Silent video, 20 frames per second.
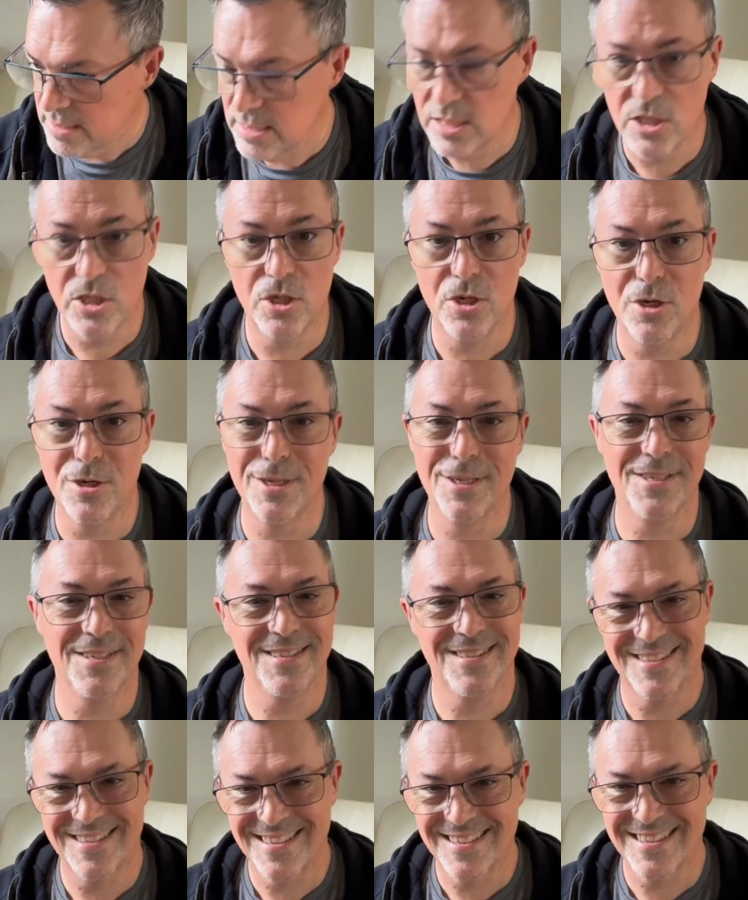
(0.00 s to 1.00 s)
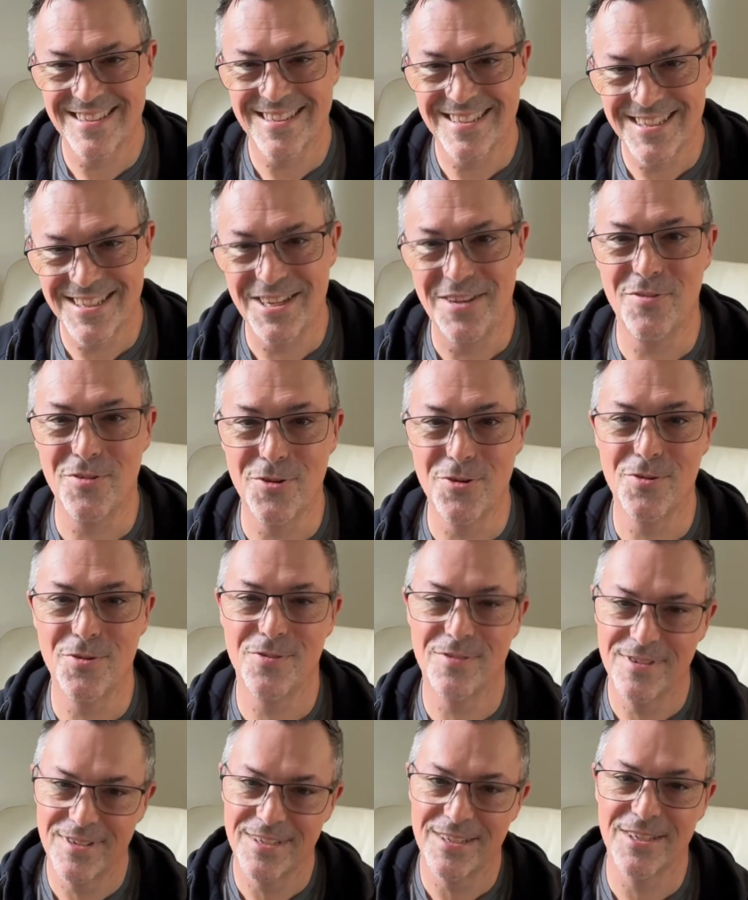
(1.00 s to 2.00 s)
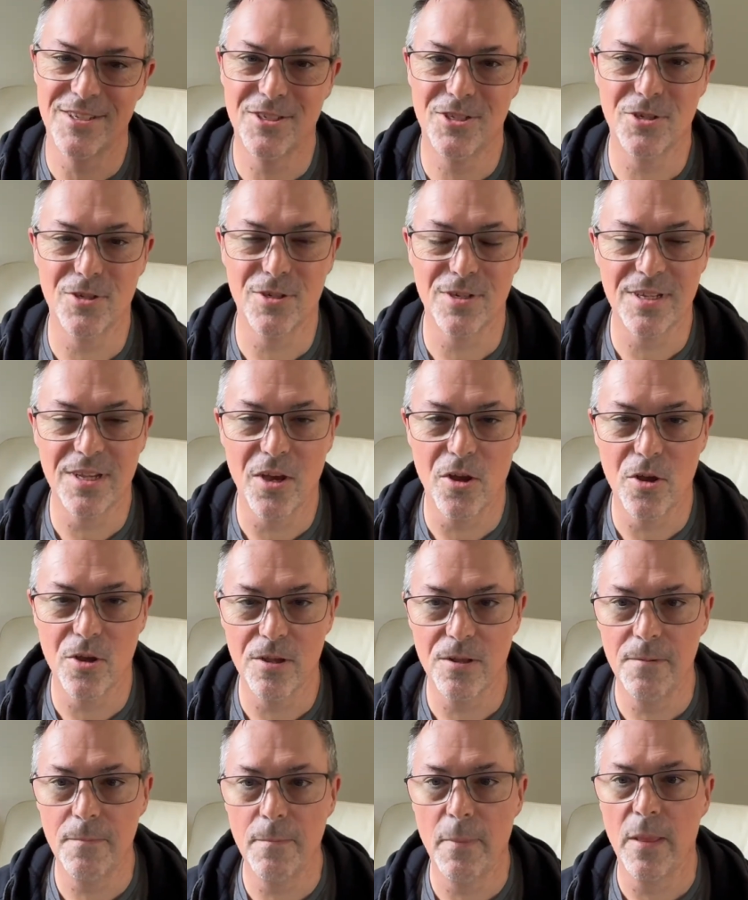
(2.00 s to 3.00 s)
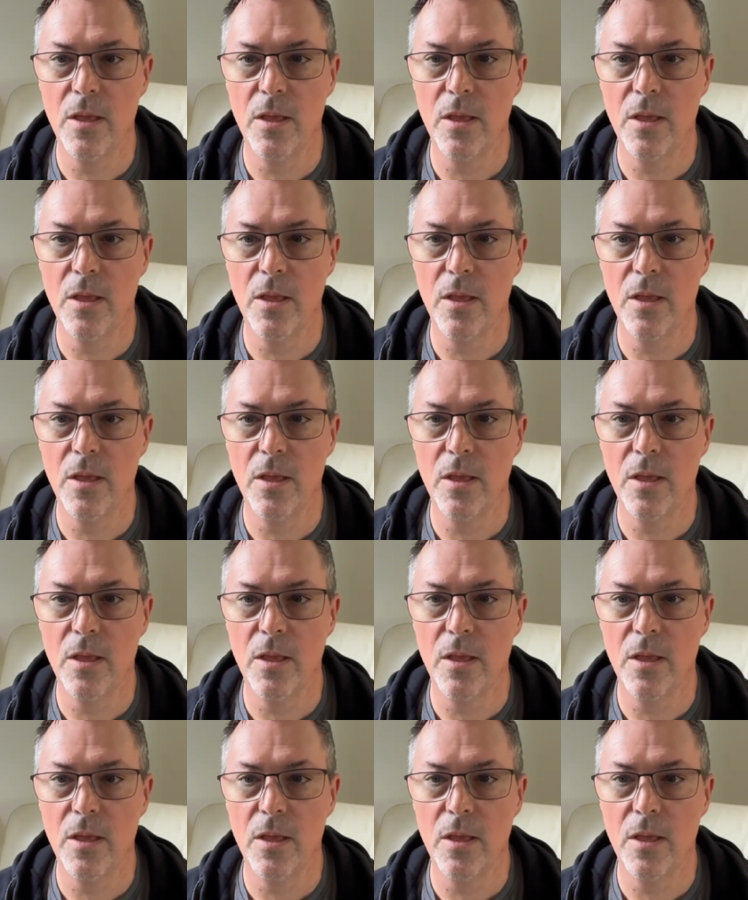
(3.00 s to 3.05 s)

student, Sifu John Kogan,